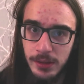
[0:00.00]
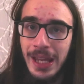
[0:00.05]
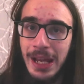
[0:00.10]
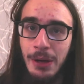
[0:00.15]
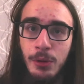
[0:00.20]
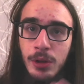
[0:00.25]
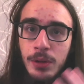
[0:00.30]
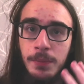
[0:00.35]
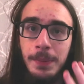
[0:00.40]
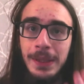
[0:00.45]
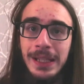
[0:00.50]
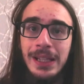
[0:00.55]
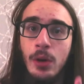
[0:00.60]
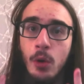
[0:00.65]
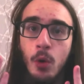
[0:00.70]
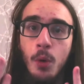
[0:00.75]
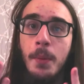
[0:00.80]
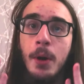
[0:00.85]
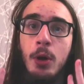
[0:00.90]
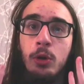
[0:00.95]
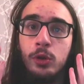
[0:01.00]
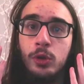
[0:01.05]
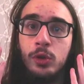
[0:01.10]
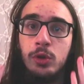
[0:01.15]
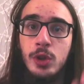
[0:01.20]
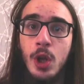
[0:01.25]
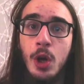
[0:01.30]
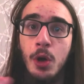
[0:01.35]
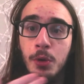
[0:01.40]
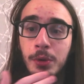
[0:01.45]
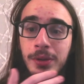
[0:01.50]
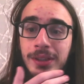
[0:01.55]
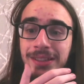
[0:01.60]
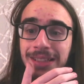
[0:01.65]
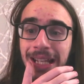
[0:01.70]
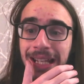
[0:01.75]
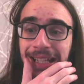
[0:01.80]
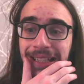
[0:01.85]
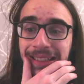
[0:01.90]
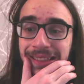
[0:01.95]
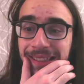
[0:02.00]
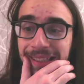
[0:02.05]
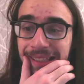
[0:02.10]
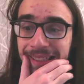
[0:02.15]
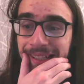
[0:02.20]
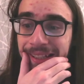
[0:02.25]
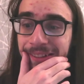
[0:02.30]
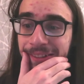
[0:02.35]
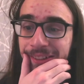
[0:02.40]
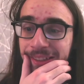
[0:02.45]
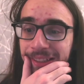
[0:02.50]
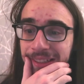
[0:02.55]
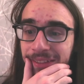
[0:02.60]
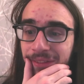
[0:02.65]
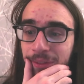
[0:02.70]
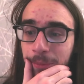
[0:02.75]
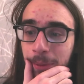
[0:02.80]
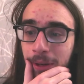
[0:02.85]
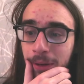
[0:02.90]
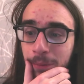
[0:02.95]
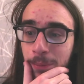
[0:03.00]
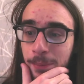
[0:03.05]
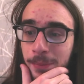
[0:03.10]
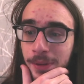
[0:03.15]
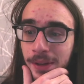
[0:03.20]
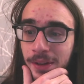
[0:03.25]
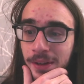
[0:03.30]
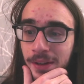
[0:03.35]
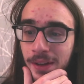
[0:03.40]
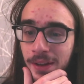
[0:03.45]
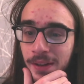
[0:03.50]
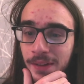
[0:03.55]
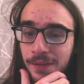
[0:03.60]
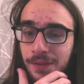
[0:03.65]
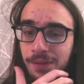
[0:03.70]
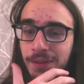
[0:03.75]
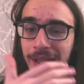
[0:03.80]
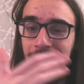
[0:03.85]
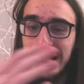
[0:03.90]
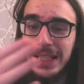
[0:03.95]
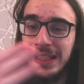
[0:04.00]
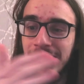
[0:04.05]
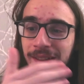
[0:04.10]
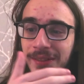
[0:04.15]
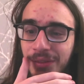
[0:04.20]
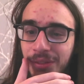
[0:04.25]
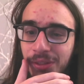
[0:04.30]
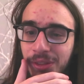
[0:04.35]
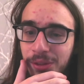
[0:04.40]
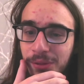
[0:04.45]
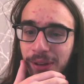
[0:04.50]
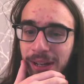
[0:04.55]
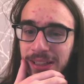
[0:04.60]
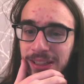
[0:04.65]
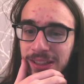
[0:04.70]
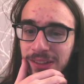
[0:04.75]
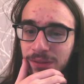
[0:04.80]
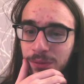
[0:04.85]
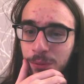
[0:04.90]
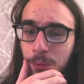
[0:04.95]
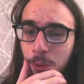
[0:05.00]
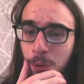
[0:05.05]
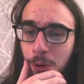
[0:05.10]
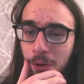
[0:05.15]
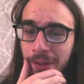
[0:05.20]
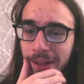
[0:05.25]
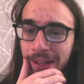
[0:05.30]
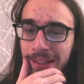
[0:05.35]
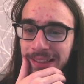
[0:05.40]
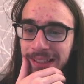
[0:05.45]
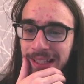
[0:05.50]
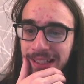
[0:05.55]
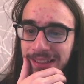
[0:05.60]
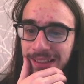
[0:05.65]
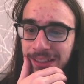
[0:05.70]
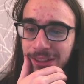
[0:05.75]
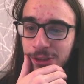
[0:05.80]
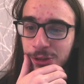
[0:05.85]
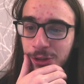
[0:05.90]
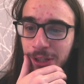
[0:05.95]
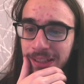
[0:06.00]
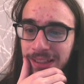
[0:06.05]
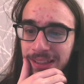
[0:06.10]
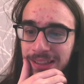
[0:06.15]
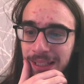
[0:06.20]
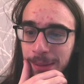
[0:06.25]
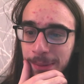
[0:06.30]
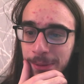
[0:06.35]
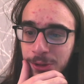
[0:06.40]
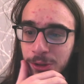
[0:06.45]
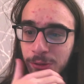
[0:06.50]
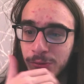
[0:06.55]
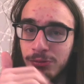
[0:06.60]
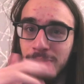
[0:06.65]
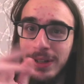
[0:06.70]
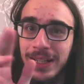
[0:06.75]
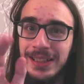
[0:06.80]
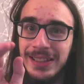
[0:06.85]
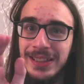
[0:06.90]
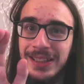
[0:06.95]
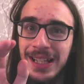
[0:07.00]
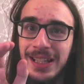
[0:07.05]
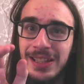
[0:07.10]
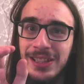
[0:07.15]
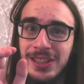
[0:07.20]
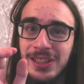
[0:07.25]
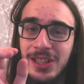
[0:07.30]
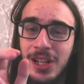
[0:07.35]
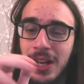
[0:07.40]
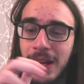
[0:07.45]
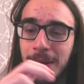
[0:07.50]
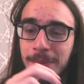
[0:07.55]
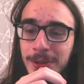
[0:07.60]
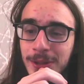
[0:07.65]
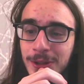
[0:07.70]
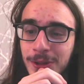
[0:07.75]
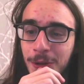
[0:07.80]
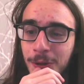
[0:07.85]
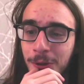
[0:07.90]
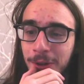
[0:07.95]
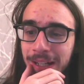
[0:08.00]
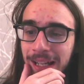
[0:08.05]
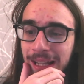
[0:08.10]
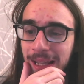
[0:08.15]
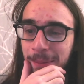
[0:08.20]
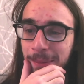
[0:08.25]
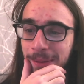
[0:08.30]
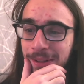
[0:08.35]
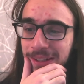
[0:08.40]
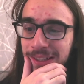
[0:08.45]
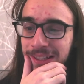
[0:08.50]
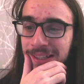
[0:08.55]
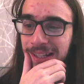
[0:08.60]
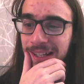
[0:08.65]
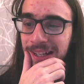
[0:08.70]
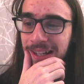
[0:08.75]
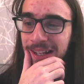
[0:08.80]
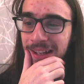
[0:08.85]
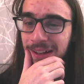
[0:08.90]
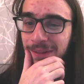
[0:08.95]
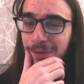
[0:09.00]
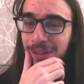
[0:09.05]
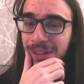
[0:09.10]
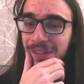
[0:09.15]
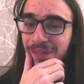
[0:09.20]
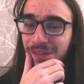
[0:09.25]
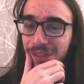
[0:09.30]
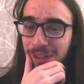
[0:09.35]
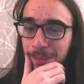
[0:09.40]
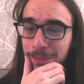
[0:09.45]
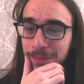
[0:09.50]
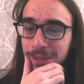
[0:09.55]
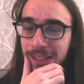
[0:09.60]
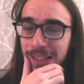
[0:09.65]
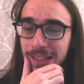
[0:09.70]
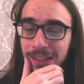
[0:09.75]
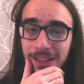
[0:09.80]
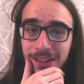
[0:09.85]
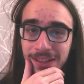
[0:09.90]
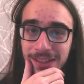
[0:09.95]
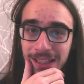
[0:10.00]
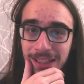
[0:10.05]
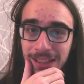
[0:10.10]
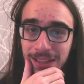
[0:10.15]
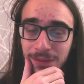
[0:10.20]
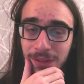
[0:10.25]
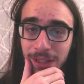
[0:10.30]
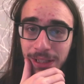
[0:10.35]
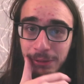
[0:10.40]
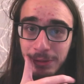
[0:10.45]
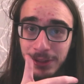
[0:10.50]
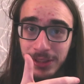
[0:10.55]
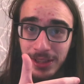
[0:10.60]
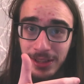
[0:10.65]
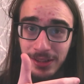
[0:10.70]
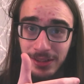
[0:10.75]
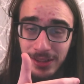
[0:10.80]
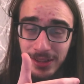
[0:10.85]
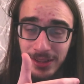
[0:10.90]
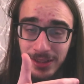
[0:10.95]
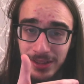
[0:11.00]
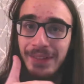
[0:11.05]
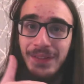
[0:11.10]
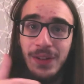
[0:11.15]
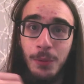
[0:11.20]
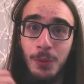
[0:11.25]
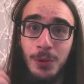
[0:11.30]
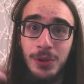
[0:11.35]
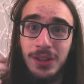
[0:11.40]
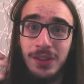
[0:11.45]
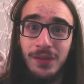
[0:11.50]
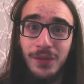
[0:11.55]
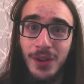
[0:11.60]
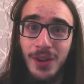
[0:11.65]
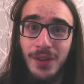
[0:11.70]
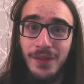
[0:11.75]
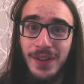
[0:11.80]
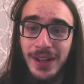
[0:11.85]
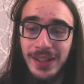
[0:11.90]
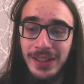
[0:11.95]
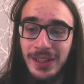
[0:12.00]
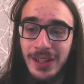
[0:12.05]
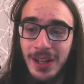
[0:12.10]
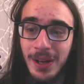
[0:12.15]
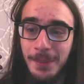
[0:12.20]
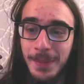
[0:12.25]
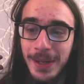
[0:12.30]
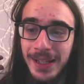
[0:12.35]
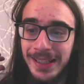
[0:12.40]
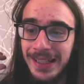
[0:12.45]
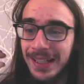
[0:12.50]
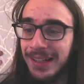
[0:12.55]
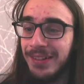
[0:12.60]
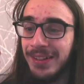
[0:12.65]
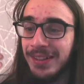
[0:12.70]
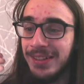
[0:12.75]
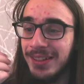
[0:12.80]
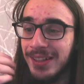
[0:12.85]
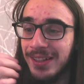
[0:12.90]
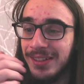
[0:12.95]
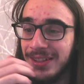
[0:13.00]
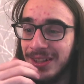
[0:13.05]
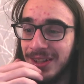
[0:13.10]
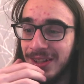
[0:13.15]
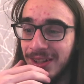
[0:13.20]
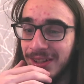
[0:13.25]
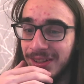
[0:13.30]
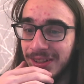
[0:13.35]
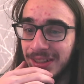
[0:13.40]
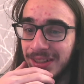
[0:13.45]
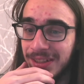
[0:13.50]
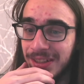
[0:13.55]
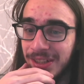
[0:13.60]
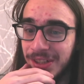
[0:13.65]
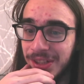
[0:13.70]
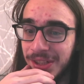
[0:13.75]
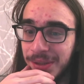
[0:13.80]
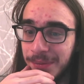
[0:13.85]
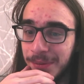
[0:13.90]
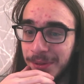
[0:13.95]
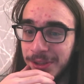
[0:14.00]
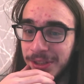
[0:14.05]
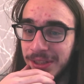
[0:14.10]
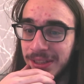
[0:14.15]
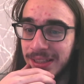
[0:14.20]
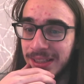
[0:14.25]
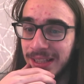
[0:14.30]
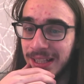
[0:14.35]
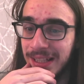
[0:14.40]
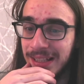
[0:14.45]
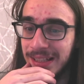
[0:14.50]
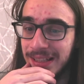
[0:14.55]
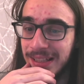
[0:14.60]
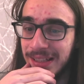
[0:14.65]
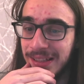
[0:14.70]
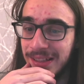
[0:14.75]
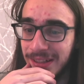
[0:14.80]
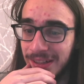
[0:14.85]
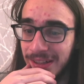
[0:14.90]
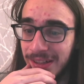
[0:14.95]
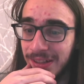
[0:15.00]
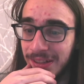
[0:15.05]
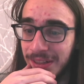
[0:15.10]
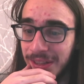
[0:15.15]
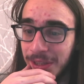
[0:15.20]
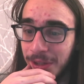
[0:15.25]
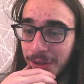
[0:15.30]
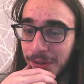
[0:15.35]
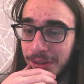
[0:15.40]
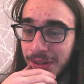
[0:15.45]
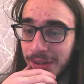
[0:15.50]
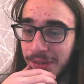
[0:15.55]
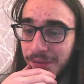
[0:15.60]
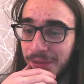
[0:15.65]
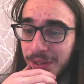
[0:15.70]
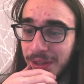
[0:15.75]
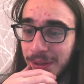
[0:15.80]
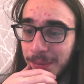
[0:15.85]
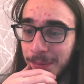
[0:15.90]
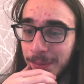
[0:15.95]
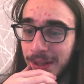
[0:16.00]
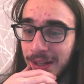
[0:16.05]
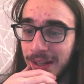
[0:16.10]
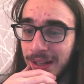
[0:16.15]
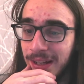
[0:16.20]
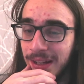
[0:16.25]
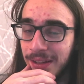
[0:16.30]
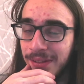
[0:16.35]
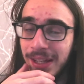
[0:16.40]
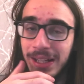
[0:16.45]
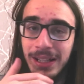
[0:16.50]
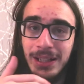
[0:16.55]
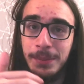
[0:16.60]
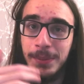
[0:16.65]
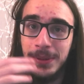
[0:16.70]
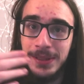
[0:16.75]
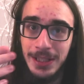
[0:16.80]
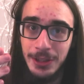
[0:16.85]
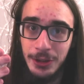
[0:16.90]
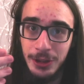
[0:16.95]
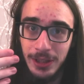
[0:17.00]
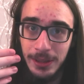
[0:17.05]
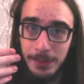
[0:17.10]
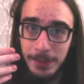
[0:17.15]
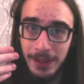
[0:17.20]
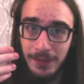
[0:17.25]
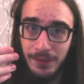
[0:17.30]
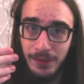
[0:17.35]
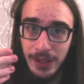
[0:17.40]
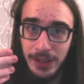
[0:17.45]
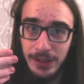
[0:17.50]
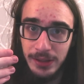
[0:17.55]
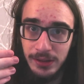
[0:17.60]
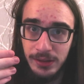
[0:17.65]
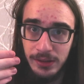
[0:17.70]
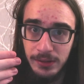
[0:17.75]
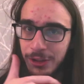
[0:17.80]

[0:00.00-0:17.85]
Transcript: There would be almost no stakes to the narrative apart from the vague threats of war that is hinted to try and establish a race against time story element with flimsy and unsatisfying results. If it wasn't for the fact that our main character has a heart condition, which is hinted early on in the film, that could potentially be fatal.